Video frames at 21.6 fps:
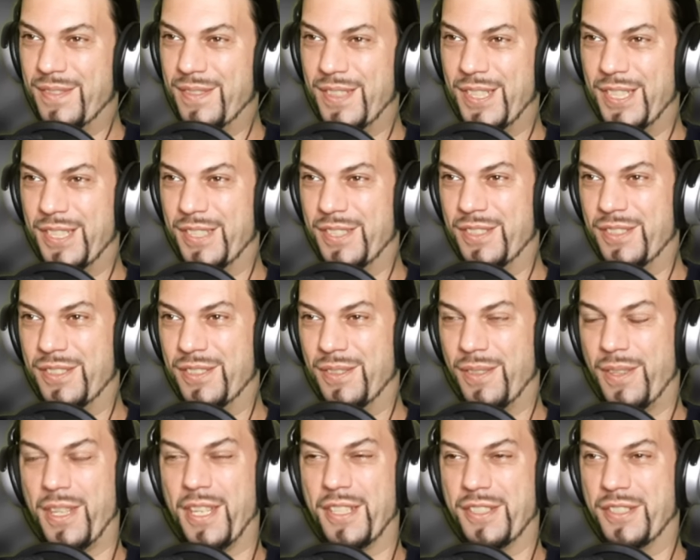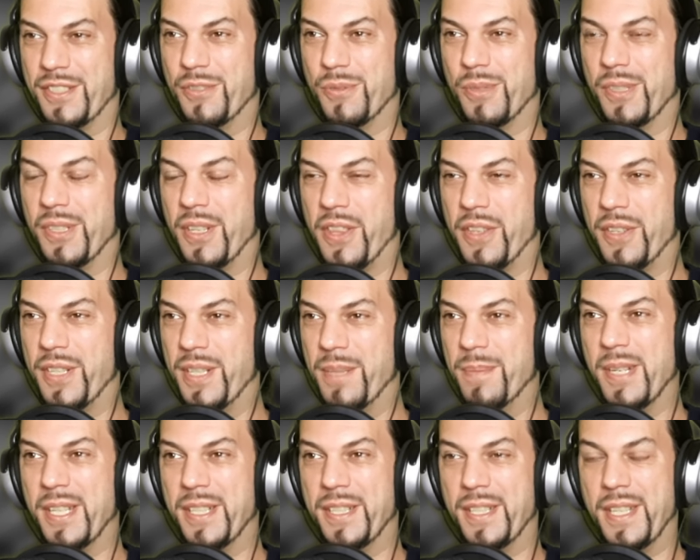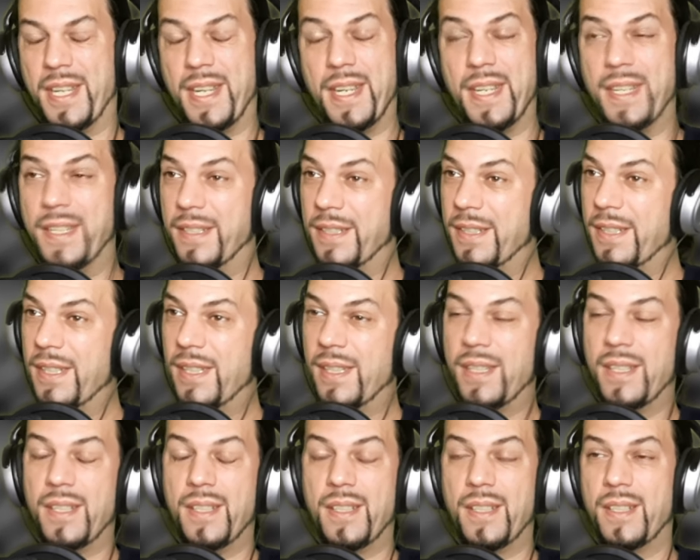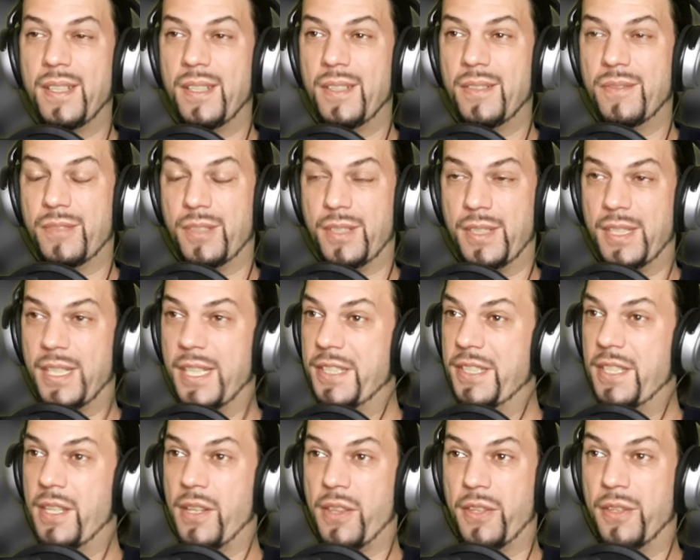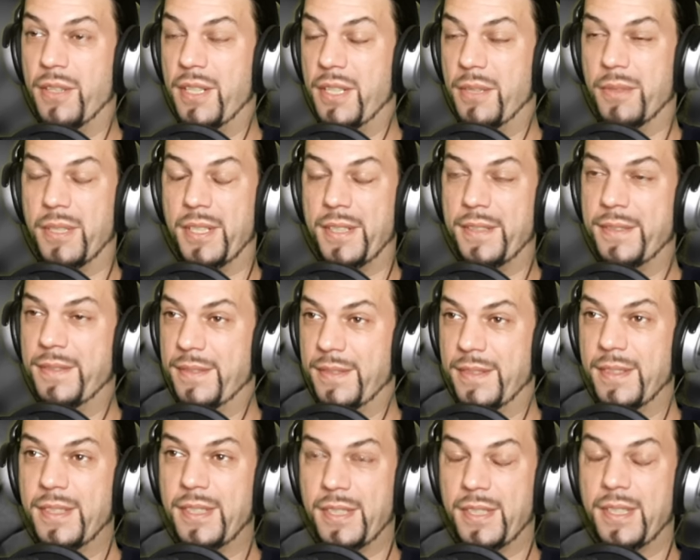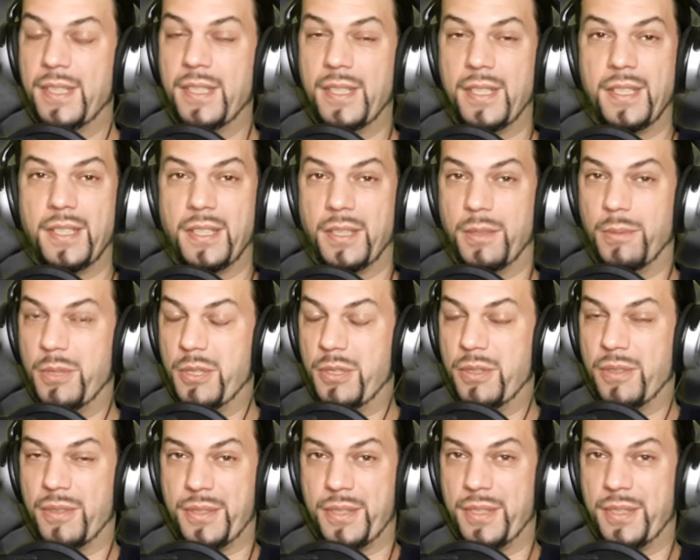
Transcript: in two thousand twenty-three, but hey, for nineteen thirty-one, the visuals in